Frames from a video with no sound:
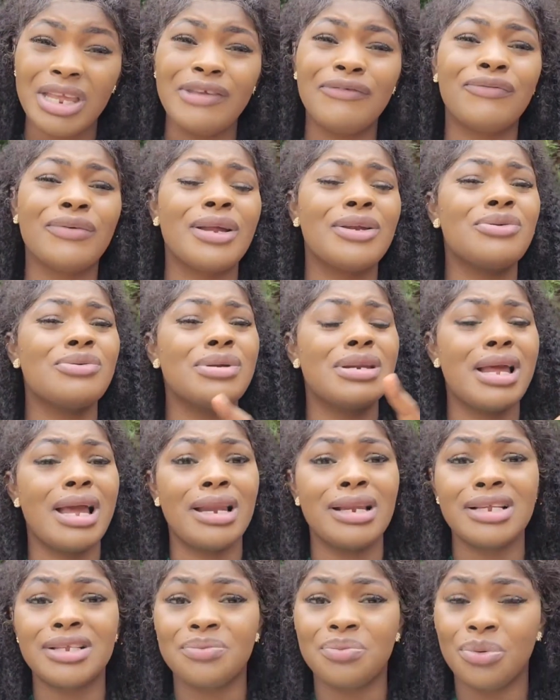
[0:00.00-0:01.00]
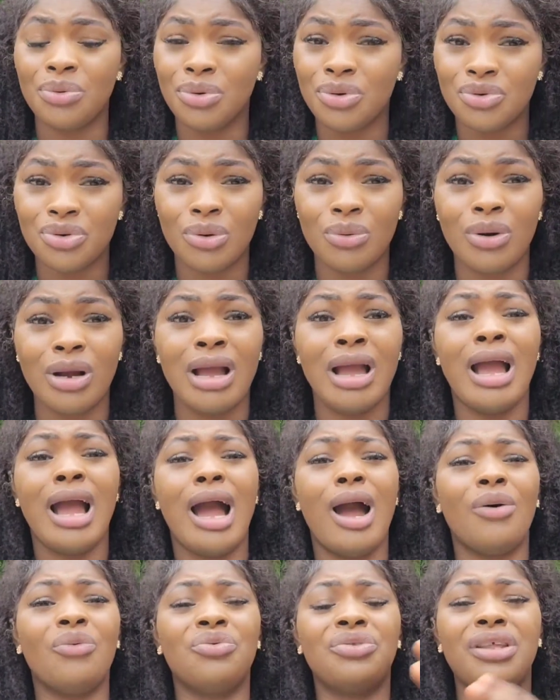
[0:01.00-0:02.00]
If you're doing any spiritual work,
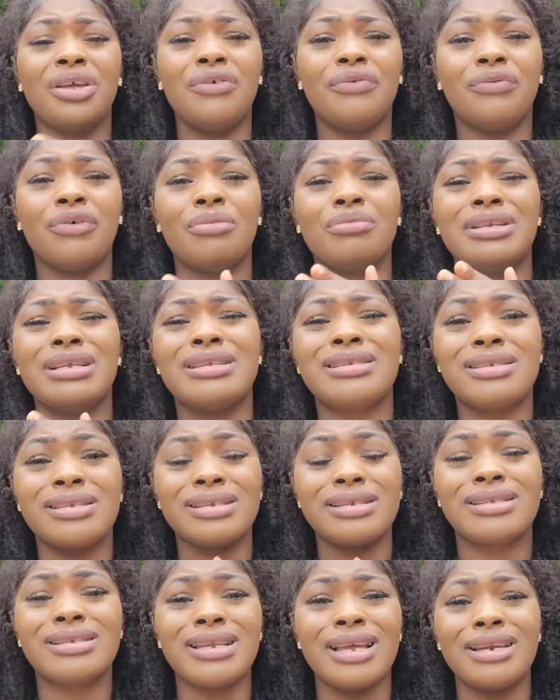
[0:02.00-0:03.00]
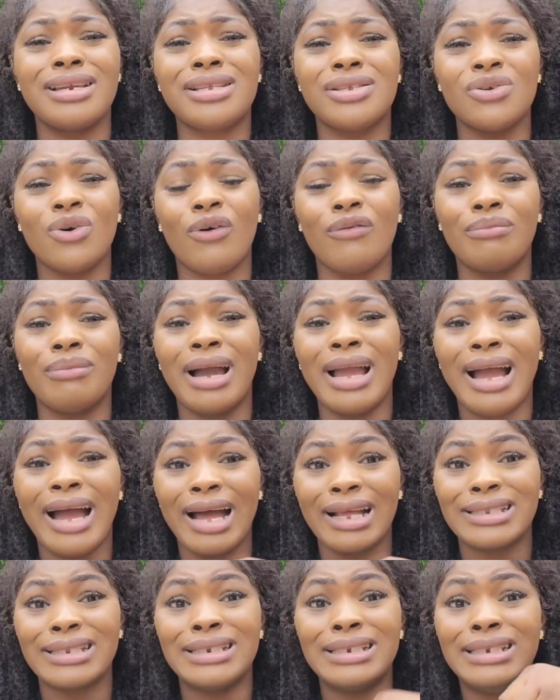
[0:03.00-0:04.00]
I will tell you from the sincerity of my
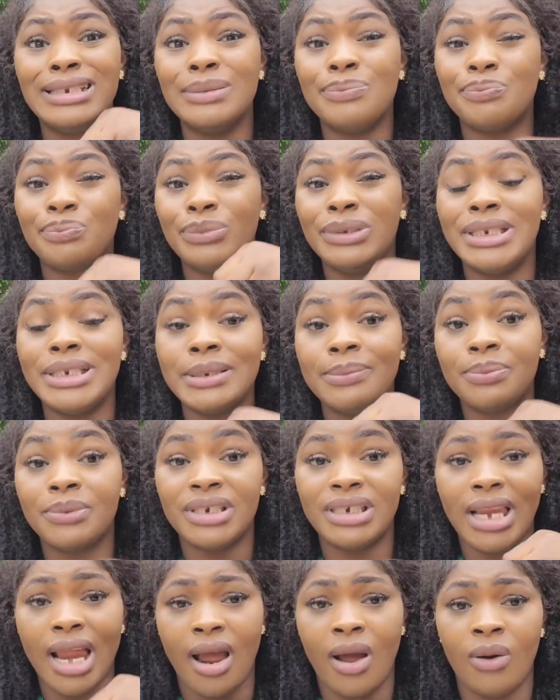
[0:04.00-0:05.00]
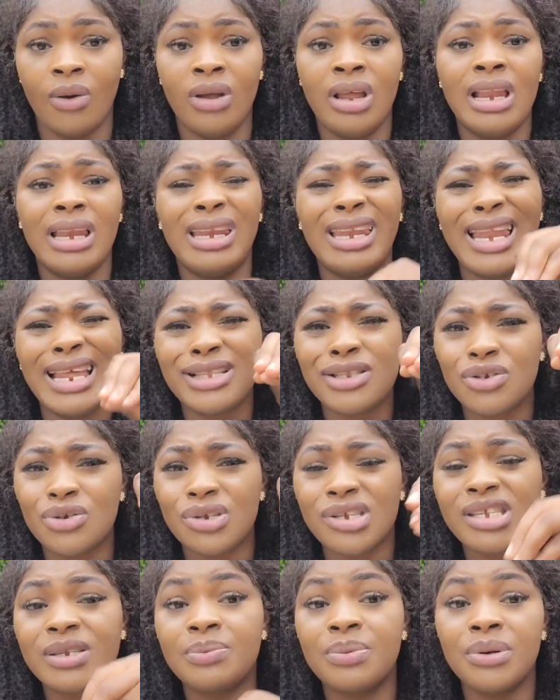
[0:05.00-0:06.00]
heart, deep down, let
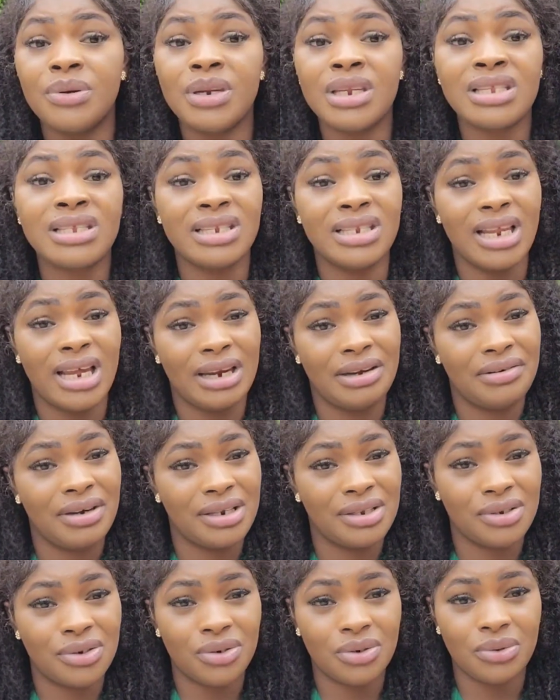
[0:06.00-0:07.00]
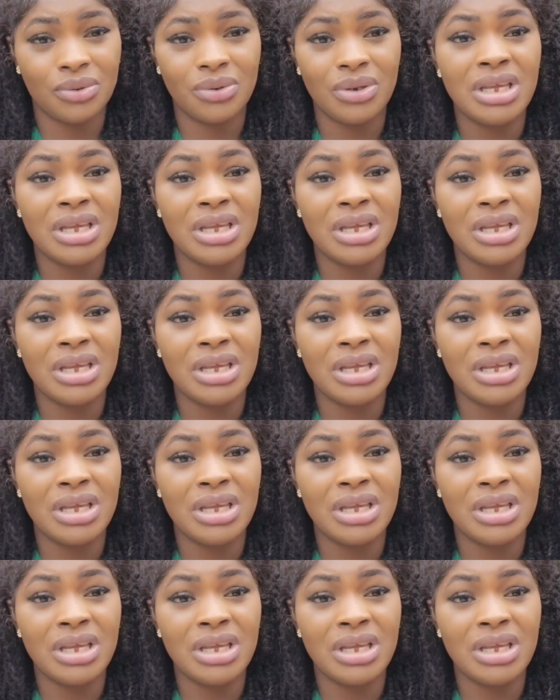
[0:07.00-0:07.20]
your spirit direct you.